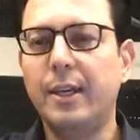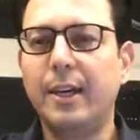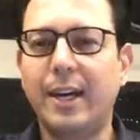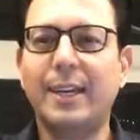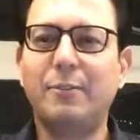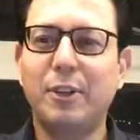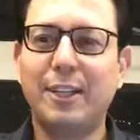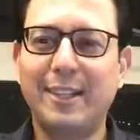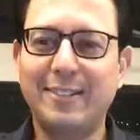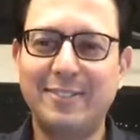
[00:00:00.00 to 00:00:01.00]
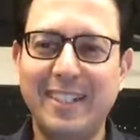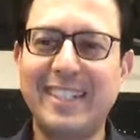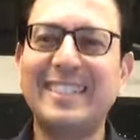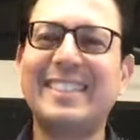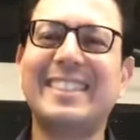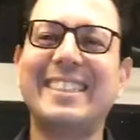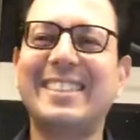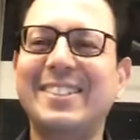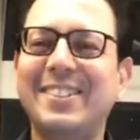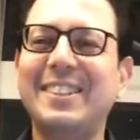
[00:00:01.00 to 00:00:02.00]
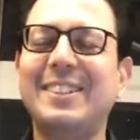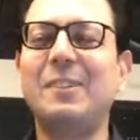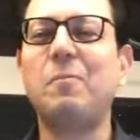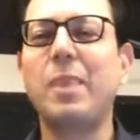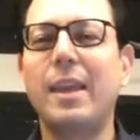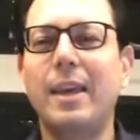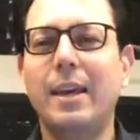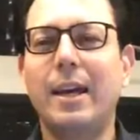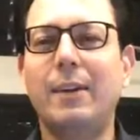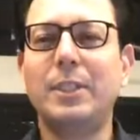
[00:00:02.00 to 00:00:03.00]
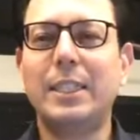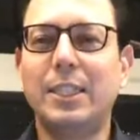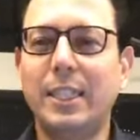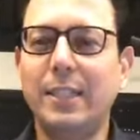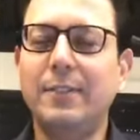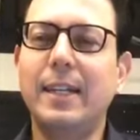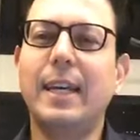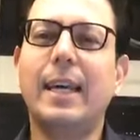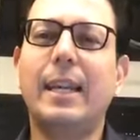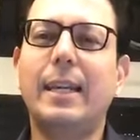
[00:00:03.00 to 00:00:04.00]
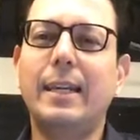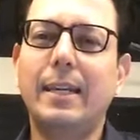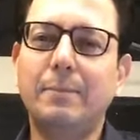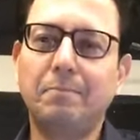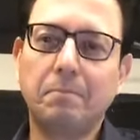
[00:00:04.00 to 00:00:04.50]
i give you another very interesting story so i was in geneva and uh,